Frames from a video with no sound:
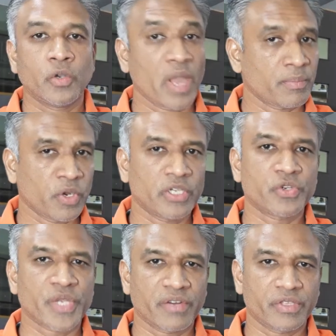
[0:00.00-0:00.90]
Today I'm going
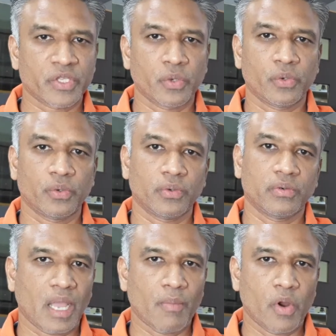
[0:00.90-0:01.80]
to share with you
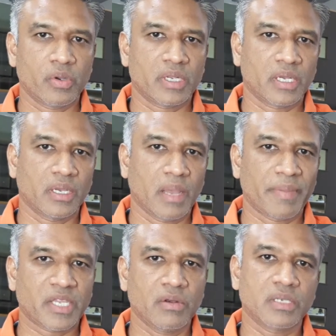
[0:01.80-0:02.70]
about a
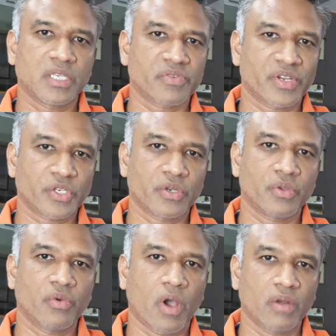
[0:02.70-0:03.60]
peculiar situation
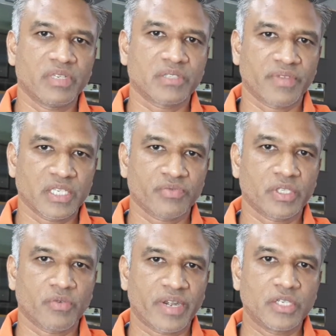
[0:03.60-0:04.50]
you always face
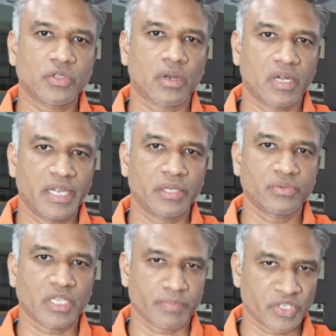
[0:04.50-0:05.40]
with your friends or
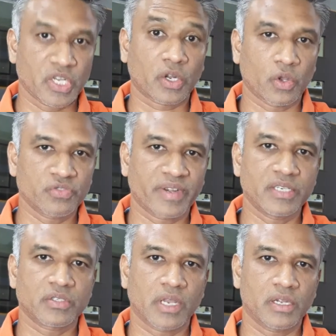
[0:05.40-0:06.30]
relatives, especially close
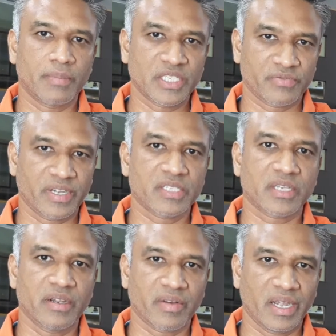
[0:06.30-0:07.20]
friends and best
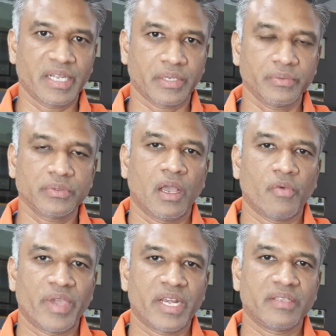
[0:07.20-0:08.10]
friends and relatives,
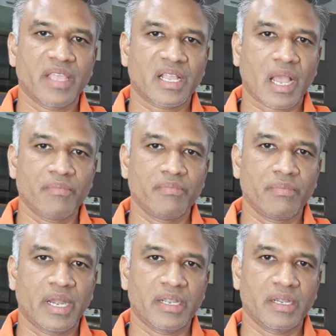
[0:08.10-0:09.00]
wherein they
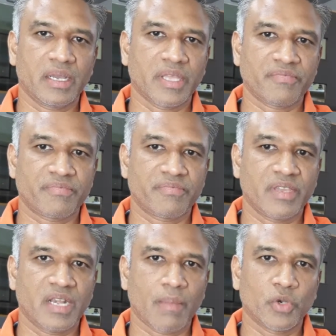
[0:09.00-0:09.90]
come and they
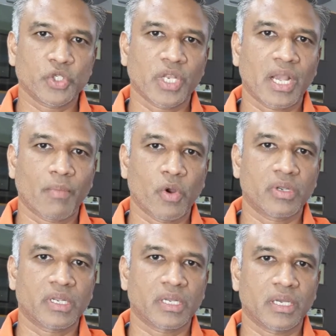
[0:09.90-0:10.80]
feel emotional
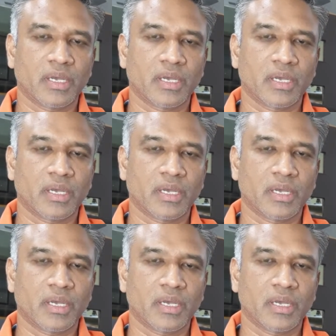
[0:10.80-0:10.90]
about